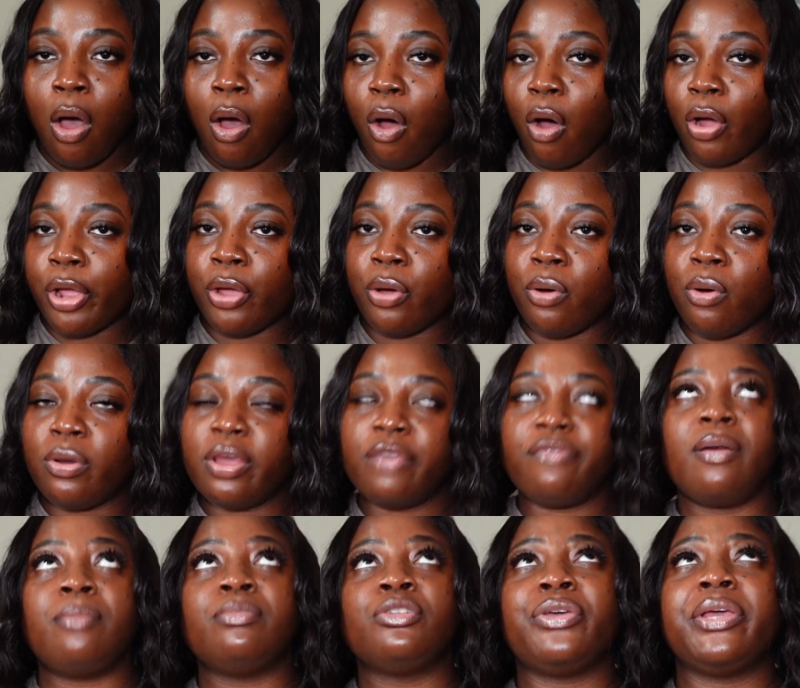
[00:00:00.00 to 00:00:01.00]
oil, if
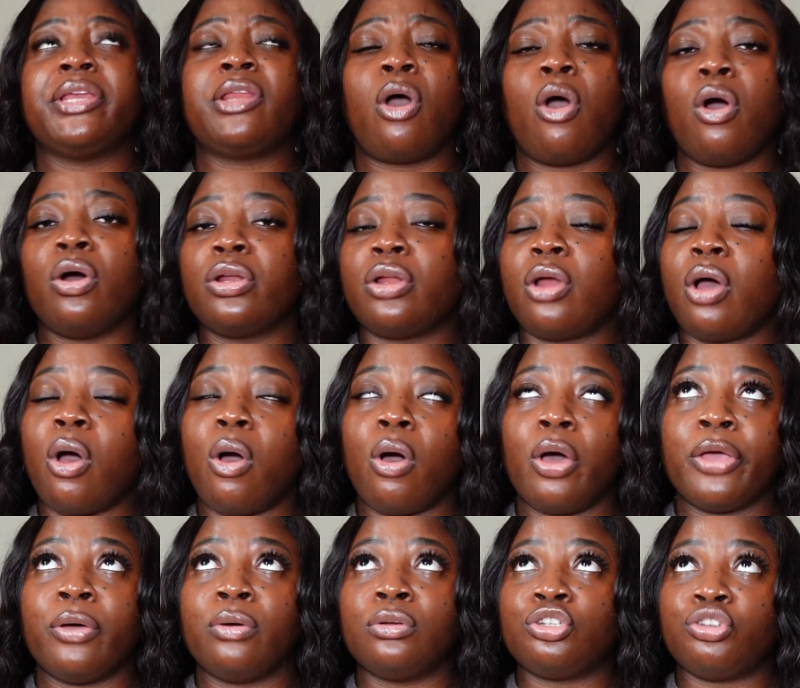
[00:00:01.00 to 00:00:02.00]
I'm doing hot
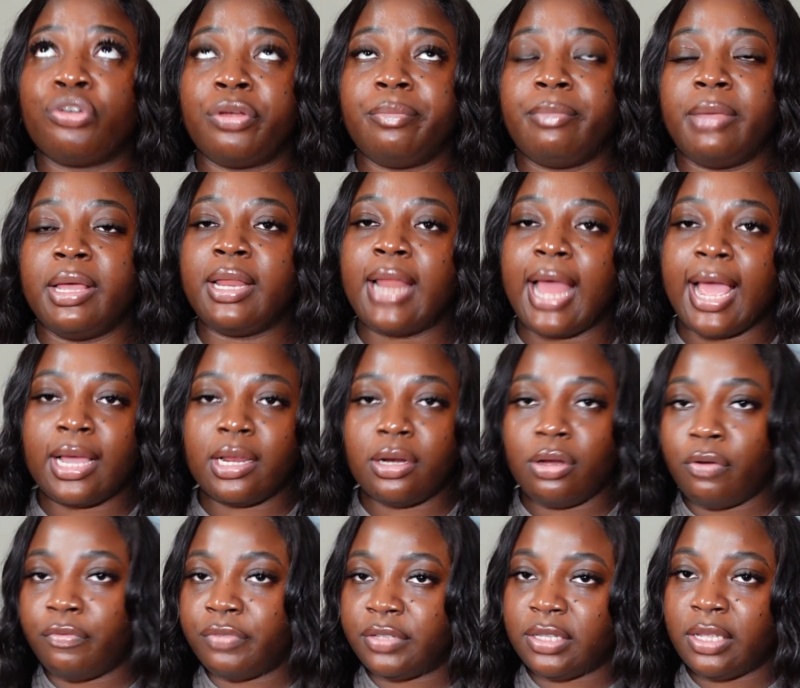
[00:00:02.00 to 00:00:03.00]
oil treatment, I could
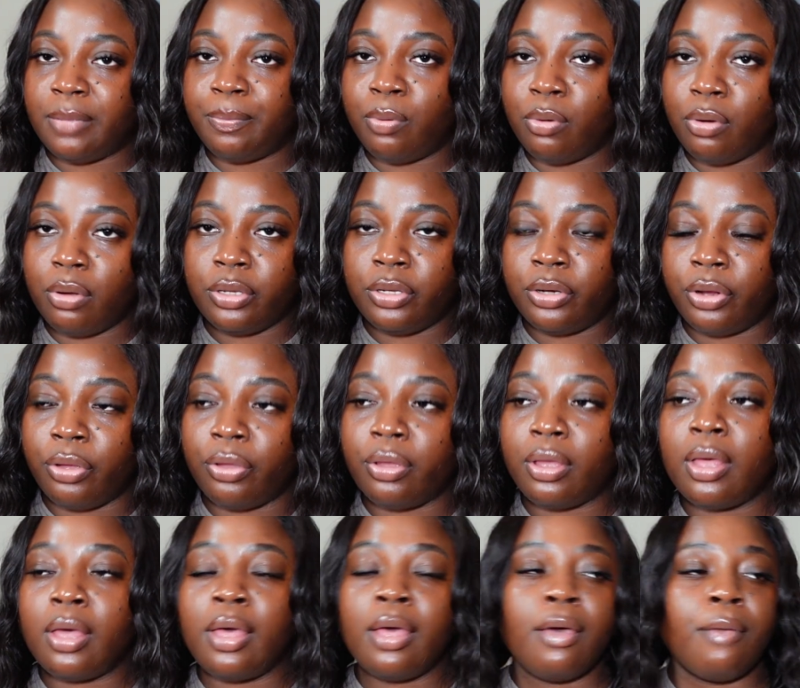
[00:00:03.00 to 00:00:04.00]
obviously put, you know,
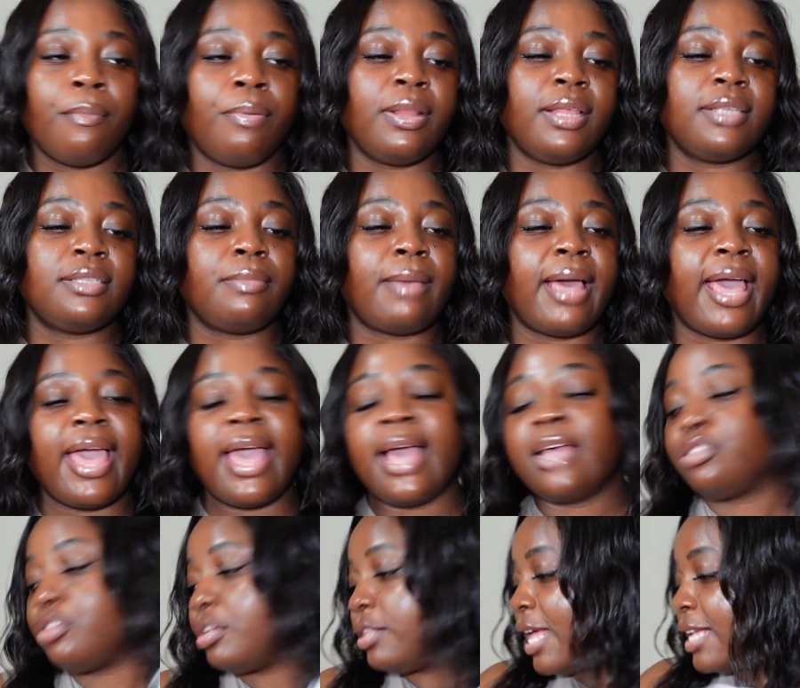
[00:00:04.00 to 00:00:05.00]
put this in my hair.
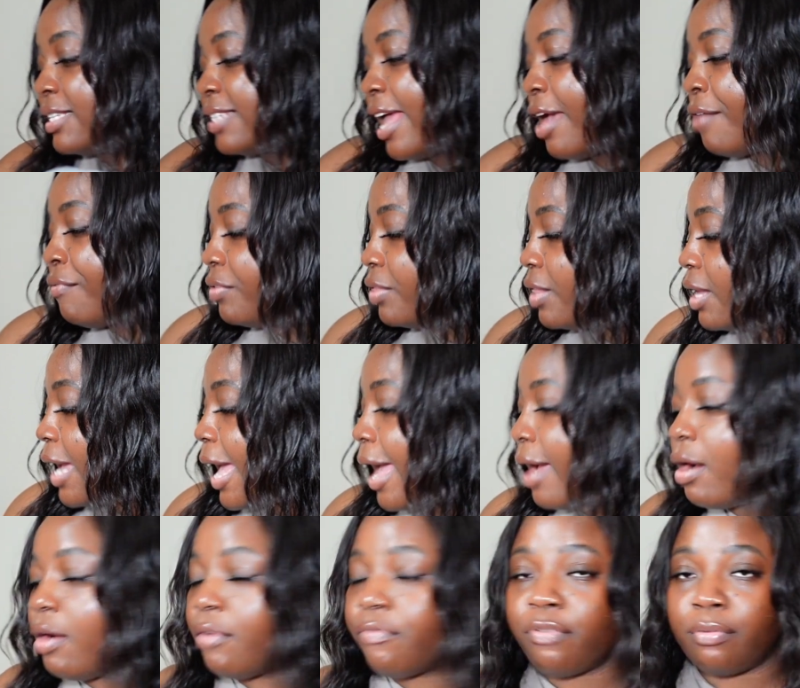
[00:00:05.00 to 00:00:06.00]
So that's everything I
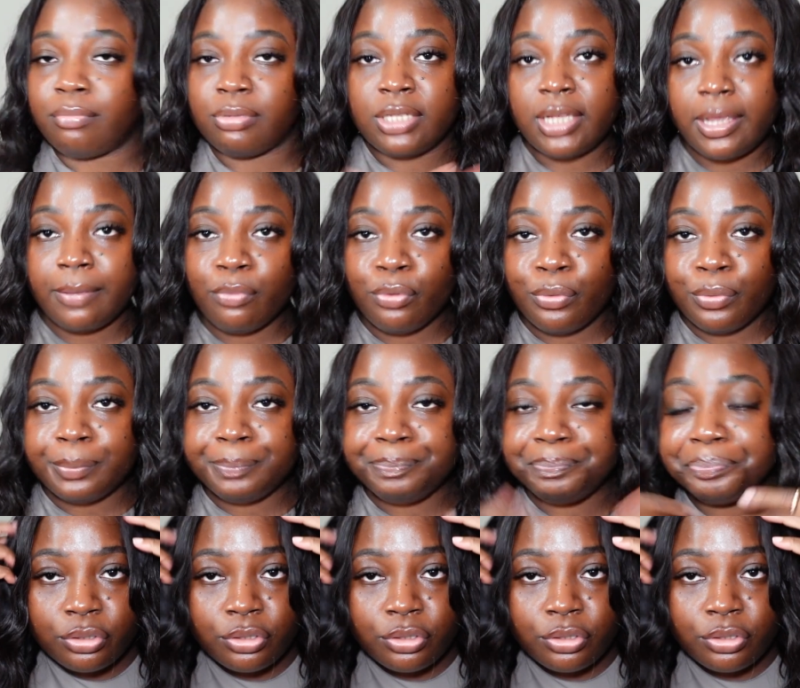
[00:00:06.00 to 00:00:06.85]
got from Temu.